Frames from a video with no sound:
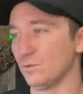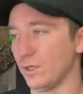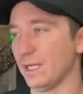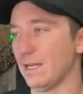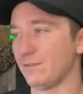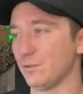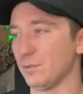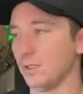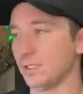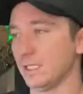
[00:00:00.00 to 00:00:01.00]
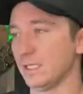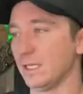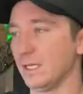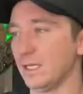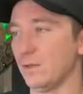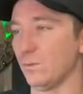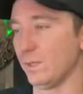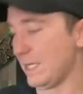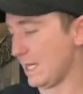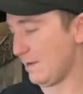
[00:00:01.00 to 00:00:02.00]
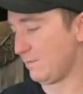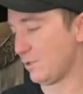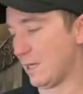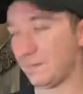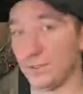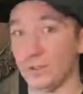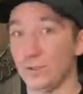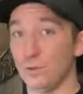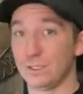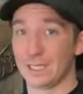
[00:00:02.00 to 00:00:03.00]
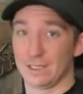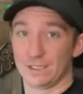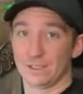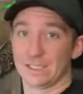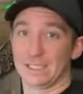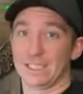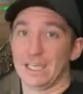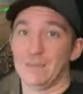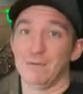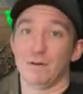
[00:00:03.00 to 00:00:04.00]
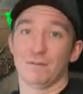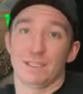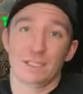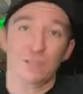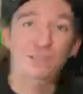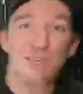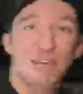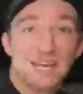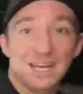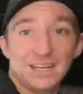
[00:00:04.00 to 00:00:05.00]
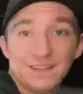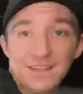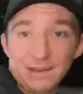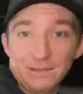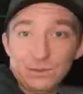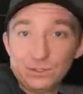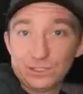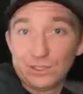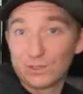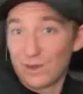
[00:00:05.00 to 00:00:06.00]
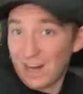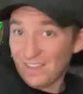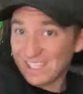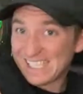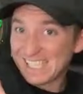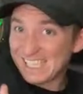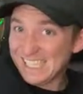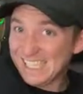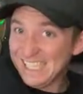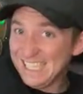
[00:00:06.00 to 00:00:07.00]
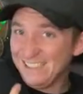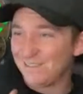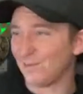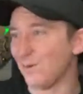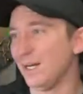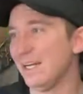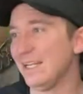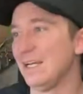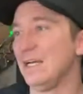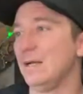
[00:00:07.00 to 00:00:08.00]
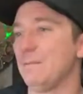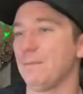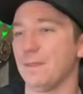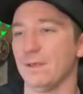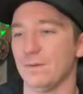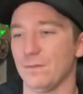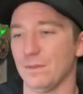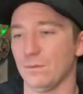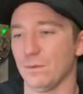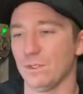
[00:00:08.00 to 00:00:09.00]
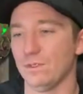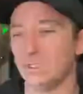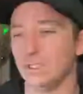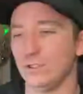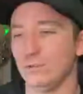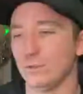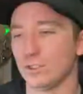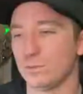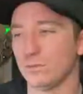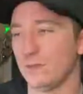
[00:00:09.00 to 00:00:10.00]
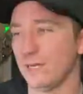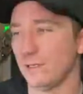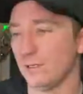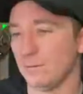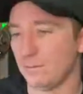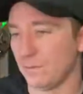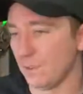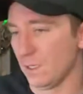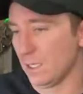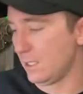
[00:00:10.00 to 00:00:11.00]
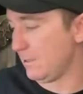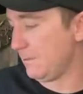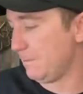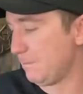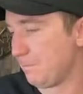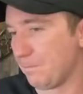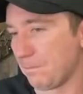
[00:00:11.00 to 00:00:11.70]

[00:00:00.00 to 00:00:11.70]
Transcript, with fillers: right after plugging. We have dropped new styles. So it's got the keep evolving here and the evolution logo on the sleeve. What? We're using a new merch provider. Um,